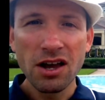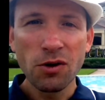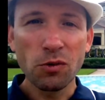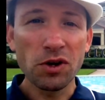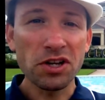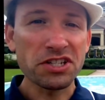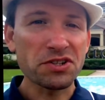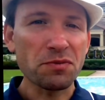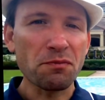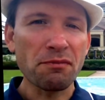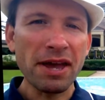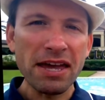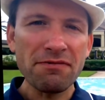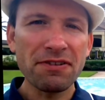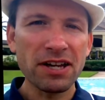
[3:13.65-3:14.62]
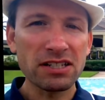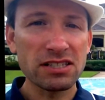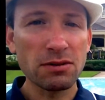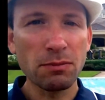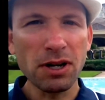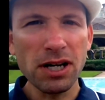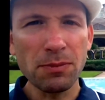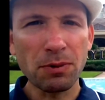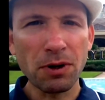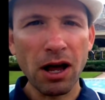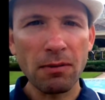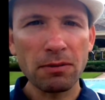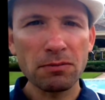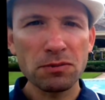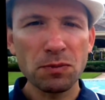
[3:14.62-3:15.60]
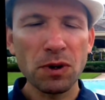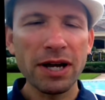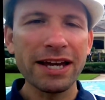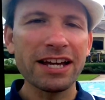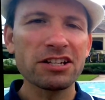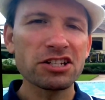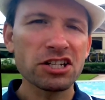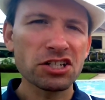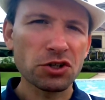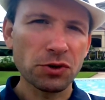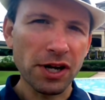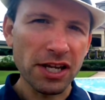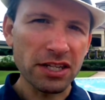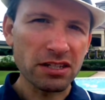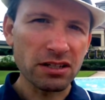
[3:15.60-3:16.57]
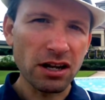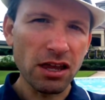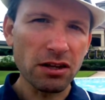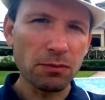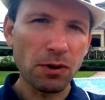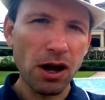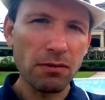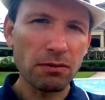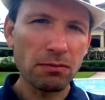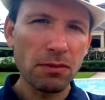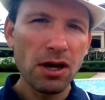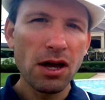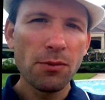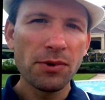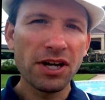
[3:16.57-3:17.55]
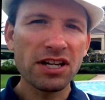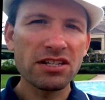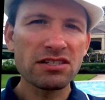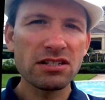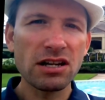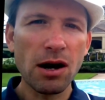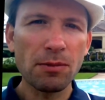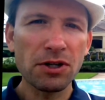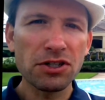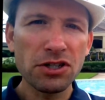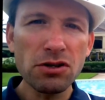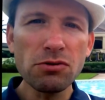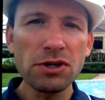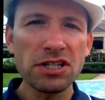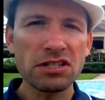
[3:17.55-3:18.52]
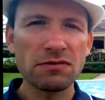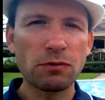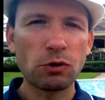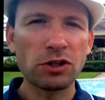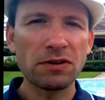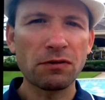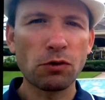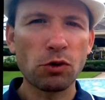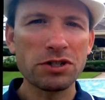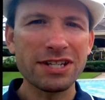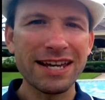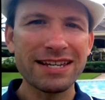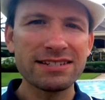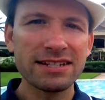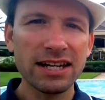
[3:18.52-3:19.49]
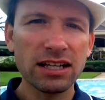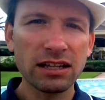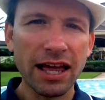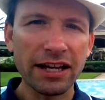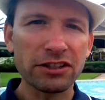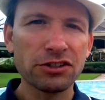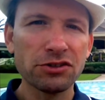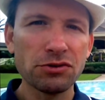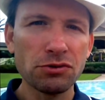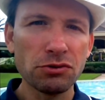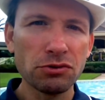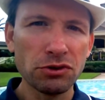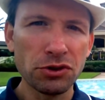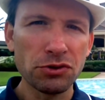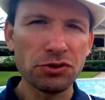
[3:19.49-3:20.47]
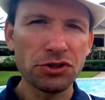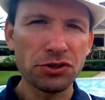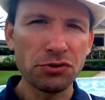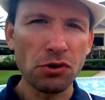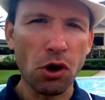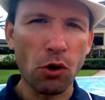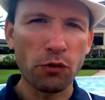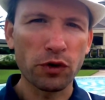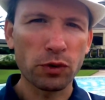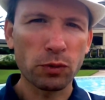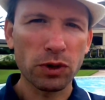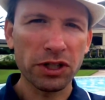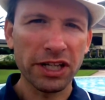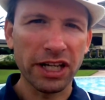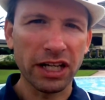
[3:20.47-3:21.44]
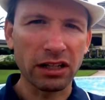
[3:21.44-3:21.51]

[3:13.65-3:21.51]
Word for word: which may fix the money problems, but it just creates another problem because the number two reason for divorce is neglect to, due to overworking.